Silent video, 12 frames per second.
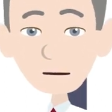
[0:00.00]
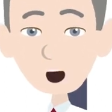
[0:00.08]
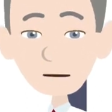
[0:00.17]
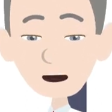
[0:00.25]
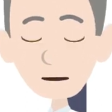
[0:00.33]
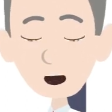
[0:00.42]

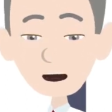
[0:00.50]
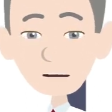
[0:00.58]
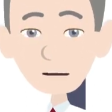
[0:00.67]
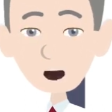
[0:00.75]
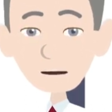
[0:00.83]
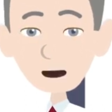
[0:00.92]
This
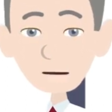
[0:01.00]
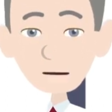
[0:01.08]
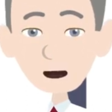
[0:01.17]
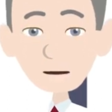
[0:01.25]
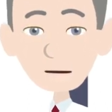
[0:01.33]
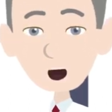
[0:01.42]
includes
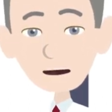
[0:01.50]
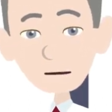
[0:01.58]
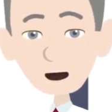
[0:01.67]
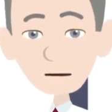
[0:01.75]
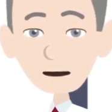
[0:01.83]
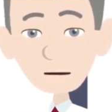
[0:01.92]
participants'
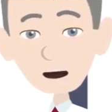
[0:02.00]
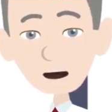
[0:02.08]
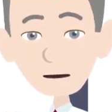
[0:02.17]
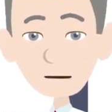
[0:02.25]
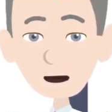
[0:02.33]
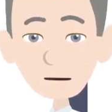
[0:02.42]
data from
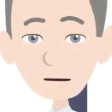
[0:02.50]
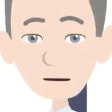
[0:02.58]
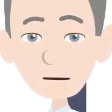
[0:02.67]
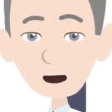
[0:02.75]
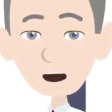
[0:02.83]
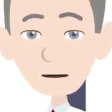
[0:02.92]

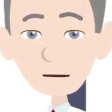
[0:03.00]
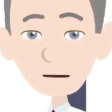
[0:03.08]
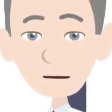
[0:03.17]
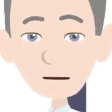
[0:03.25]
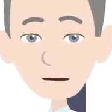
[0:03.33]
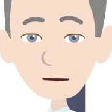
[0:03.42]
NHS
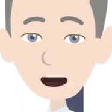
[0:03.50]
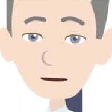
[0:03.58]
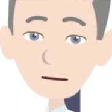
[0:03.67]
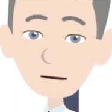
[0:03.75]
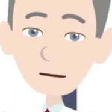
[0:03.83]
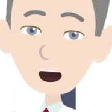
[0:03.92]
sites,
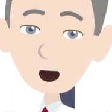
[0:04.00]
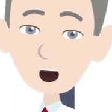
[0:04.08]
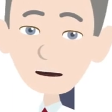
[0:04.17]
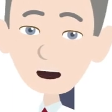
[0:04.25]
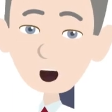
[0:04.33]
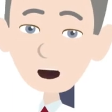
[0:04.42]
which, when
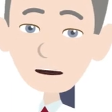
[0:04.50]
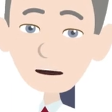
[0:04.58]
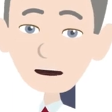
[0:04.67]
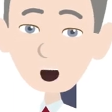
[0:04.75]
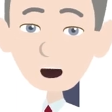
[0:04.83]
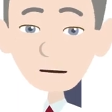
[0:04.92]
entered onto
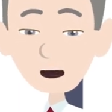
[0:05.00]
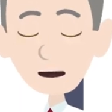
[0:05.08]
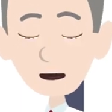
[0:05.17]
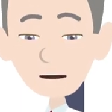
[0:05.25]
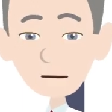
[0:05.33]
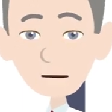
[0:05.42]
the
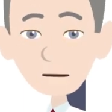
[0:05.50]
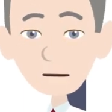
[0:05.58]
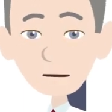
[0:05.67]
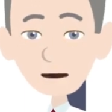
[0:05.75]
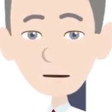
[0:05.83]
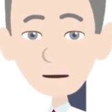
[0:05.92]
LPMS,
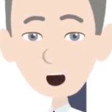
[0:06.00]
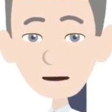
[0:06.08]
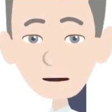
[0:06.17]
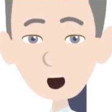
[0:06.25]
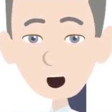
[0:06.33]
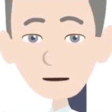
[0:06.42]
is
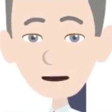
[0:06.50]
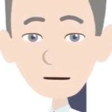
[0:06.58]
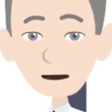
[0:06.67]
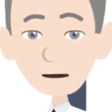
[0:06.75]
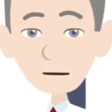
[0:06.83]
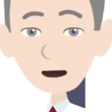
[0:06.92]

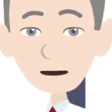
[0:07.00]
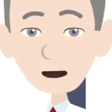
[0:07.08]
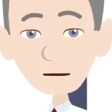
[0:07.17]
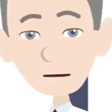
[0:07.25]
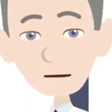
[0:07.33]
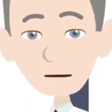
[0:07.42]
automatically
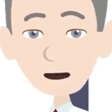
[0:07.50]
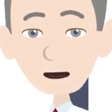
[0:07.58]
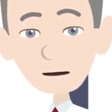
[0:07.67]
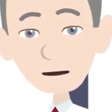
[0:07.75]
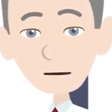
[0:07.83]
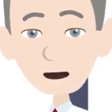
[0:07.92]
added to
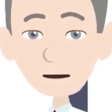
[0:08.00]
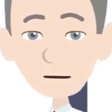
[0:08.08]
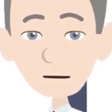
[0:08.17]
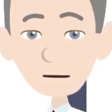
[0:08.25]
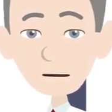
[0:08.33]
ODP.